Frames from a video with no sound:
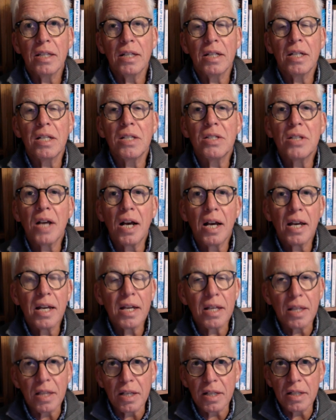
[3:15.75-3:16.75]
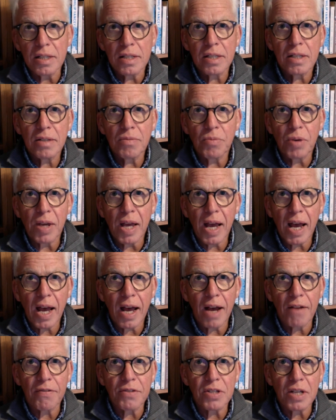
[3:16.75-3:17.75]
desire that we
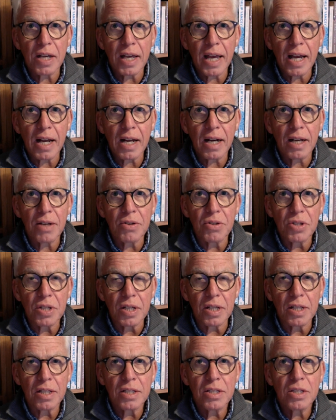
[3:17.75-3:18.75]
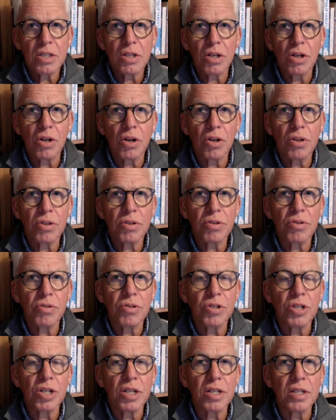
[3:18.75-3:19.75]
have to get closer to God through
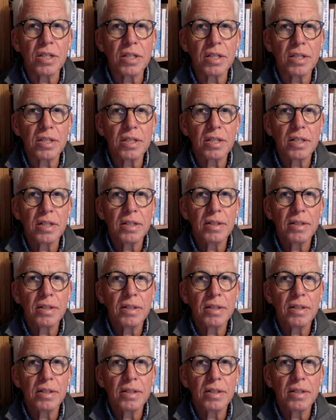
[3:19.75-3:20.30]
Jesus.